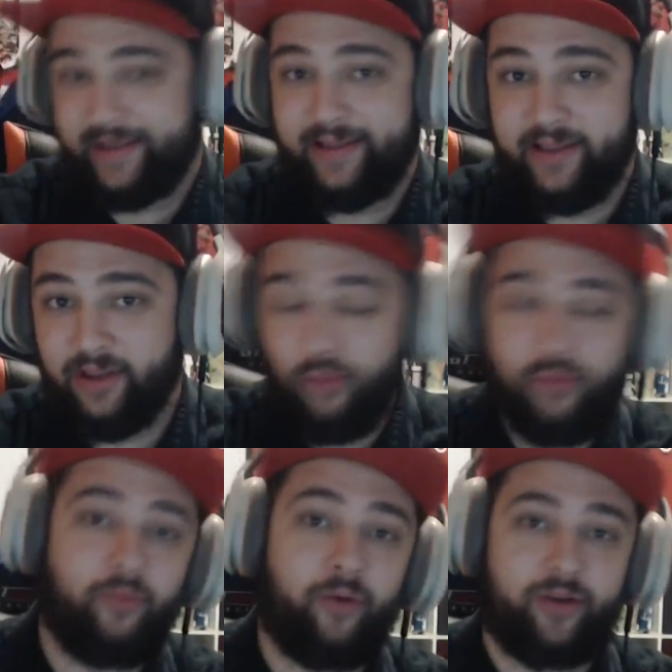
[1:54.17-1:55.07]
don't
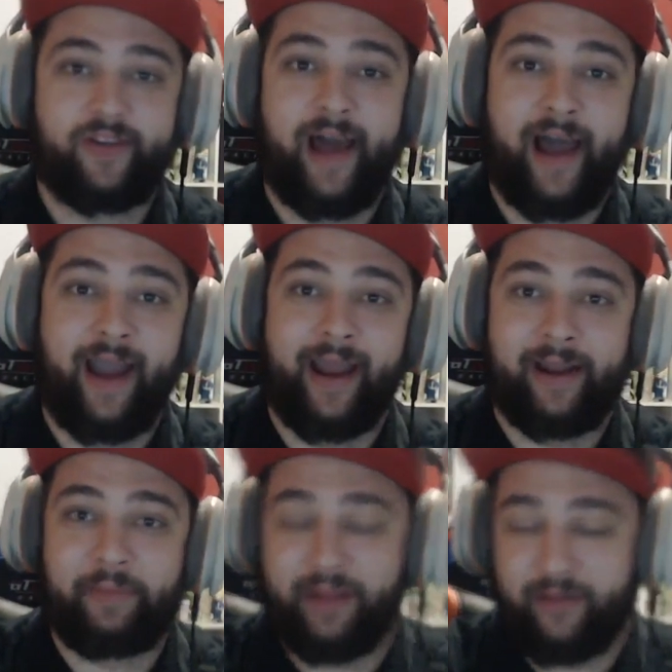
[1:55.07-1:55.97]
want to die, and I'm
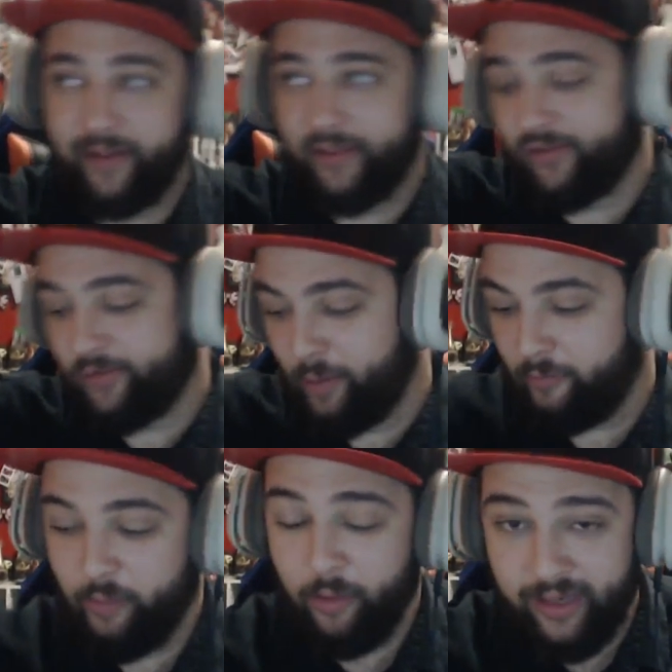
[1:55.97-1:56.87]
like, okay, this is a perfect
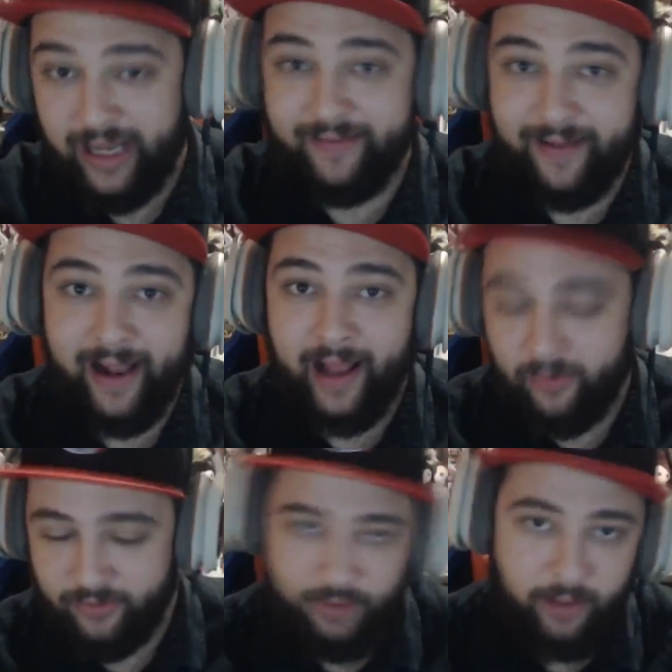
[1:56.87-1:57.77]
moment not to die, I'll
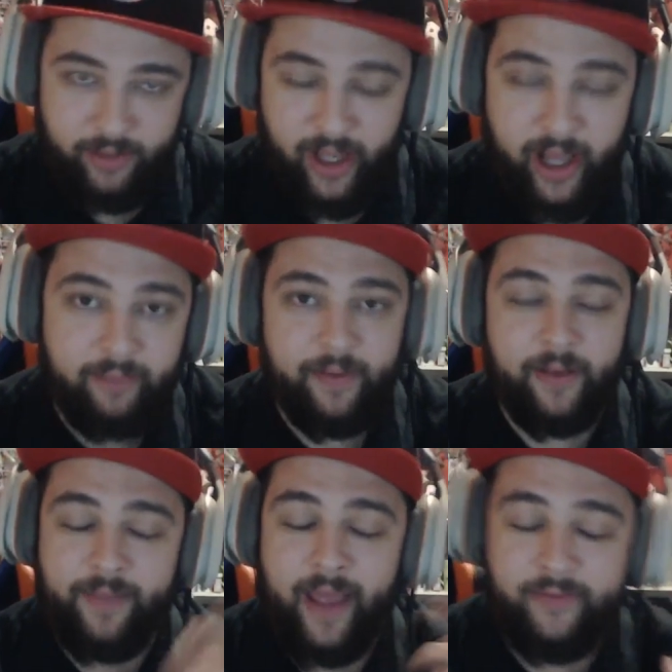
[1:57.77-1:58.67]
probably die. You know,
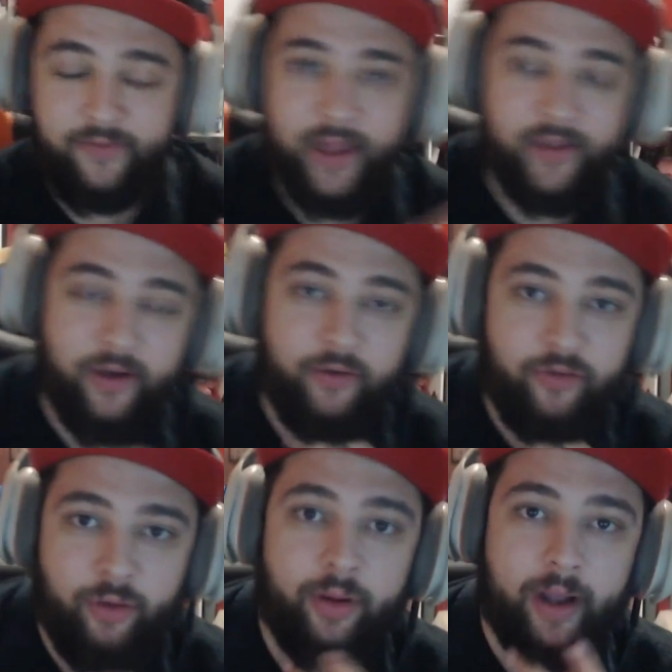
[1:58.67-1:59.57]
that's how it's gonna
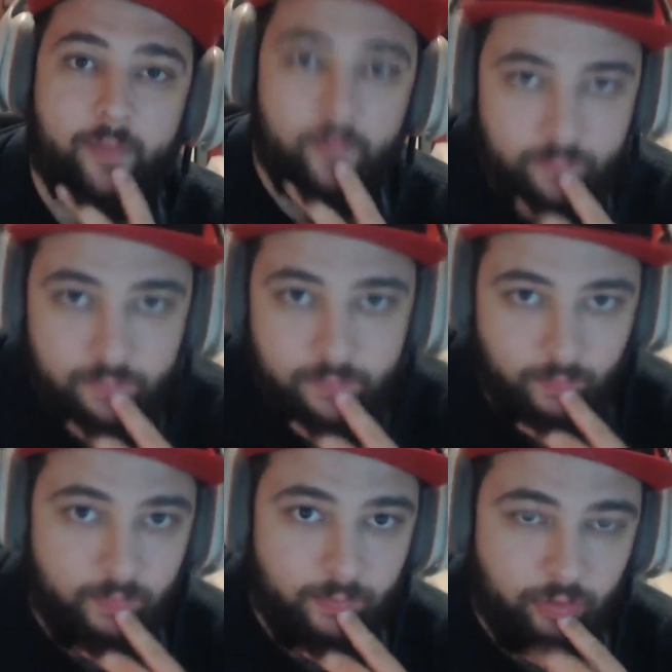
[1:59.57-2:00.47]
work out.
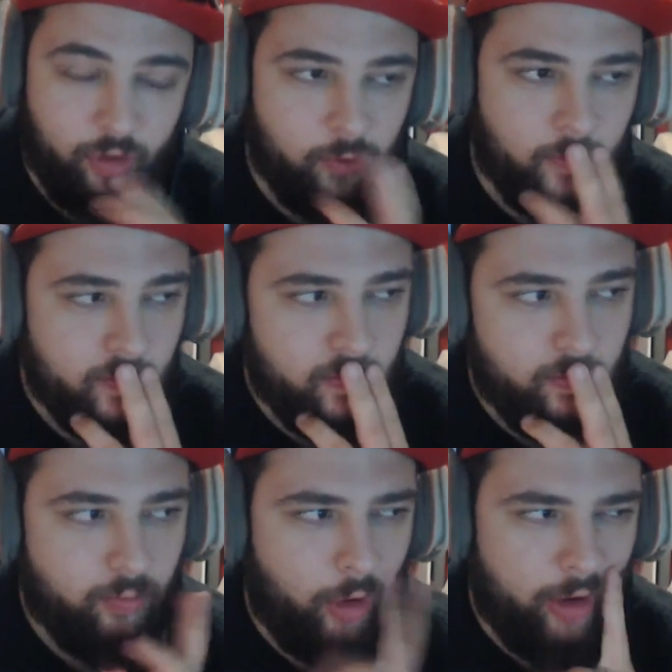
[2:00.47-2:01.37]
So
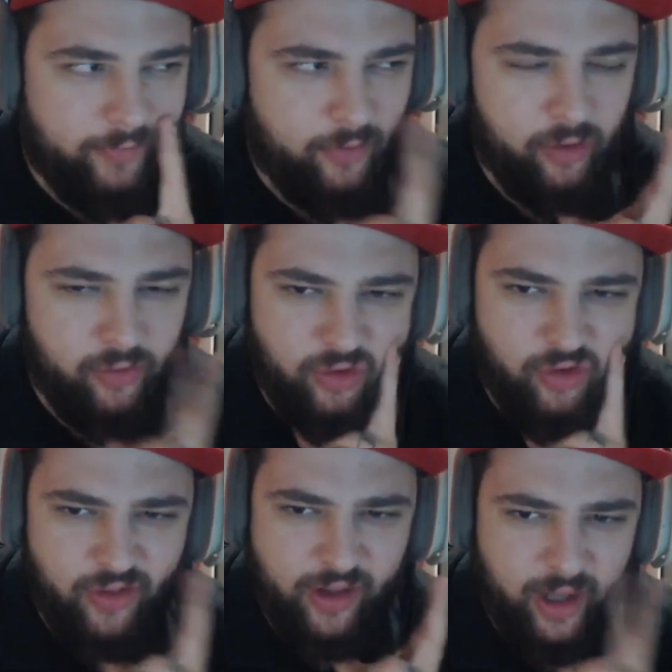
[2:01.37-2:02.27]
all I have to do is just
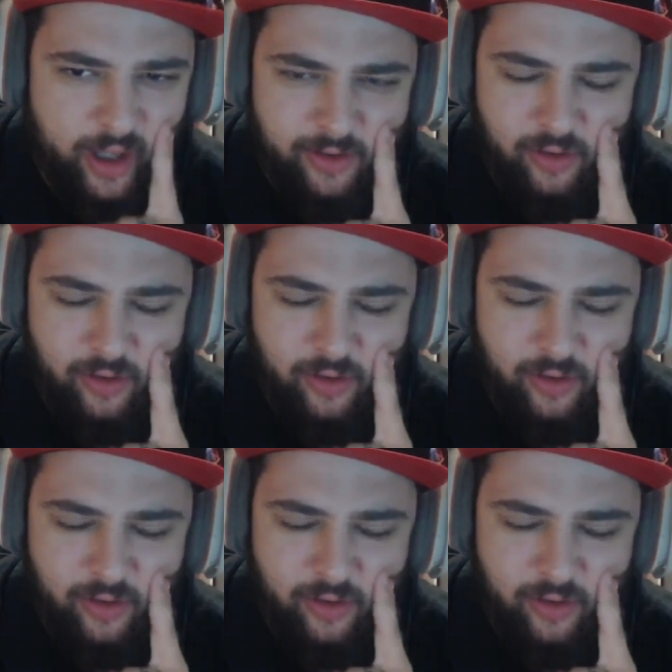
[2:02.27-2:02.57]
think I don't